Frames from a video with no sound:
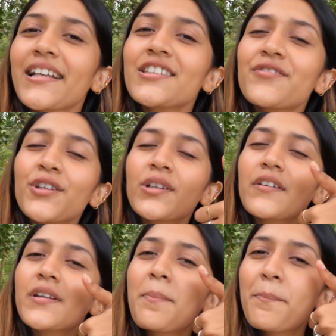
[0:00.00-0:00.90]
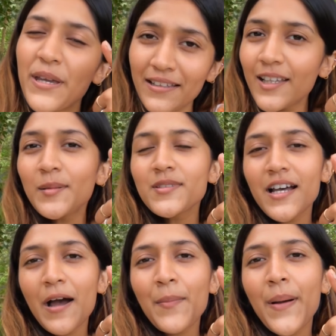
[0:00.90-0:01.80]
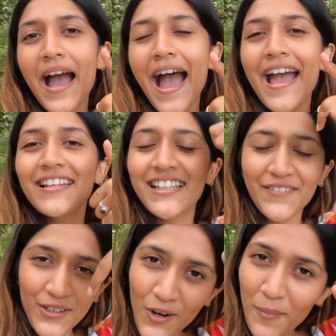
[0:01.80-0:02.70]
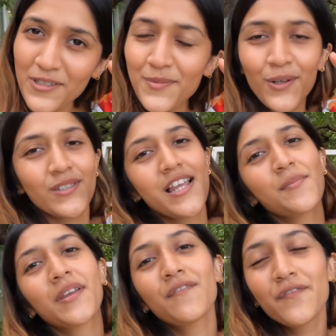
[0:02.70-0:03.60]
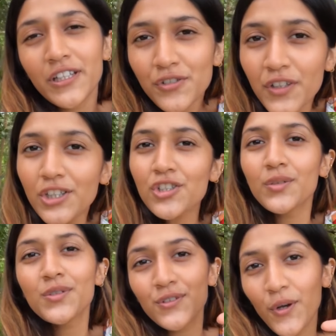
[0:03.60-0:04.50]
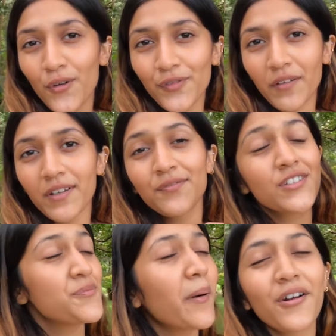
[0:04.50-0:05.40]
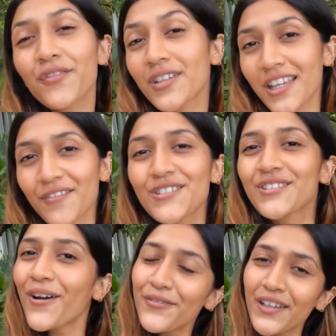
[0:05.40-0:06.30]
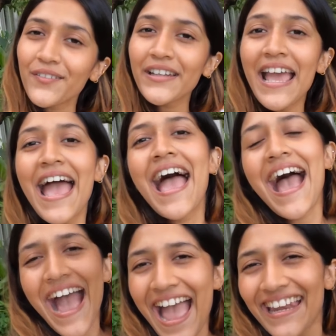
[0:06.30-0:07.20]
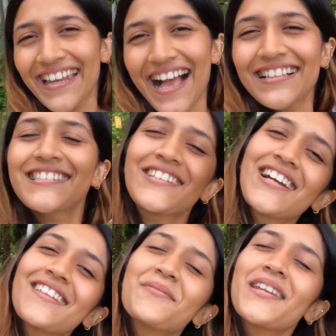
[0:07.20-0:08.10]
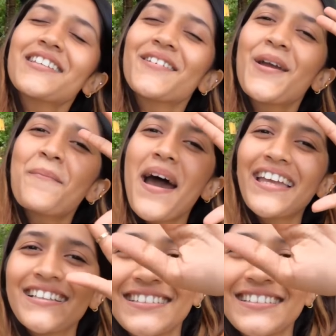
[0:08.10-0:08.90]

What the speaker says: like this video, give it a big thumbs up and leave your comments below. Tell me which feature was your favorite, which part of the day was your favorite, and I'll see you guys in my next video. Bye.